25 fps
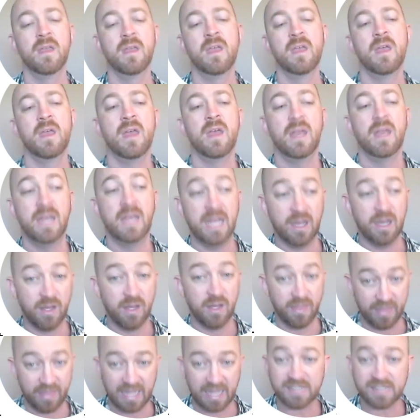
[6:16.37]
Now,
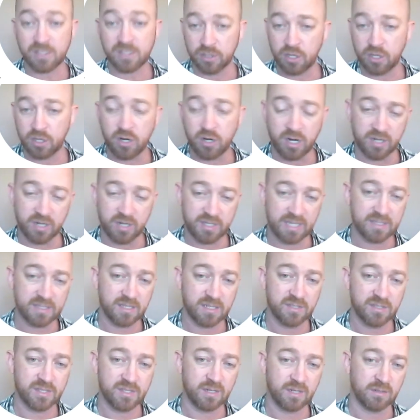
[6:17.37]
that's large. That's
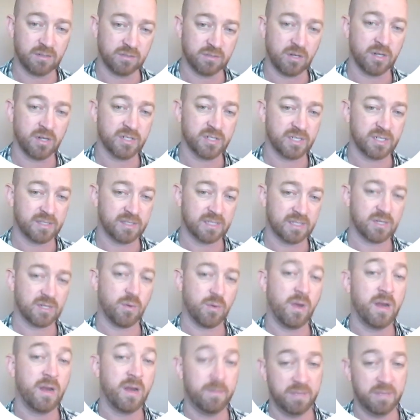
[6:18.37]
considered large because that's quite
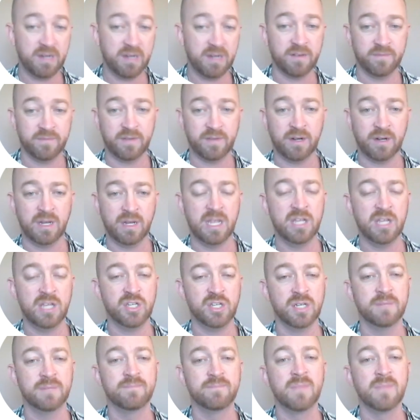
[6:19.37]
a bit of variation.
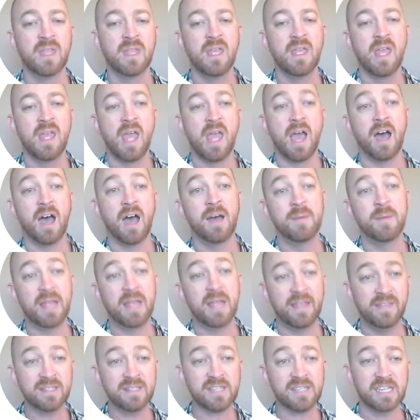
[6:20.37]
In
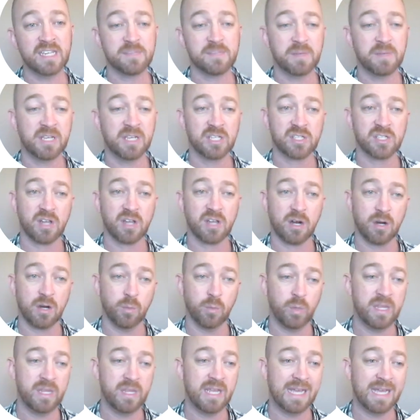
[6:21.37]
this case, because
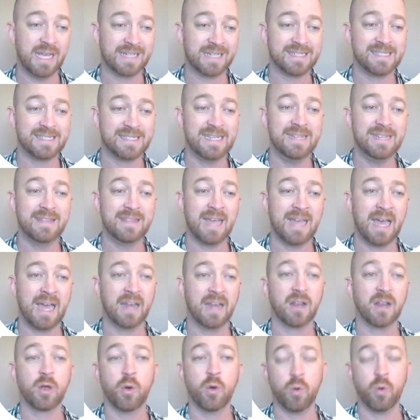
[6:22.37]
we exceed that
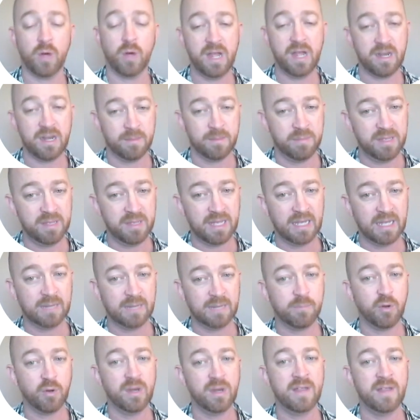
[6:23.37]
quite a bit,
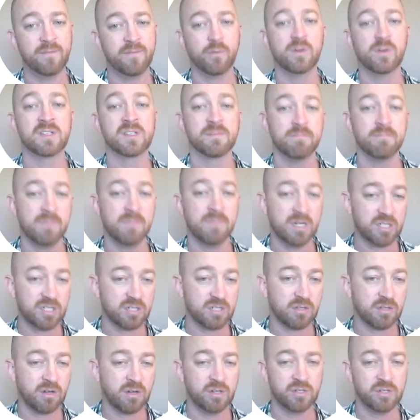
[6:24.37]
0.84 is much
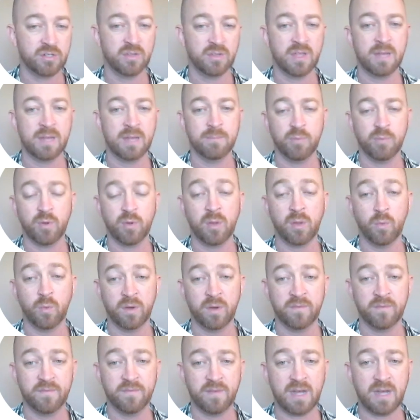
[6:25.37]
larger than
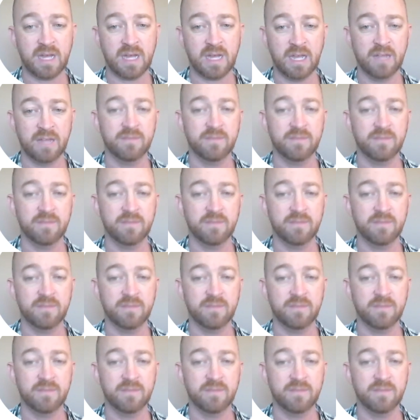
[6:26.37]
0.15,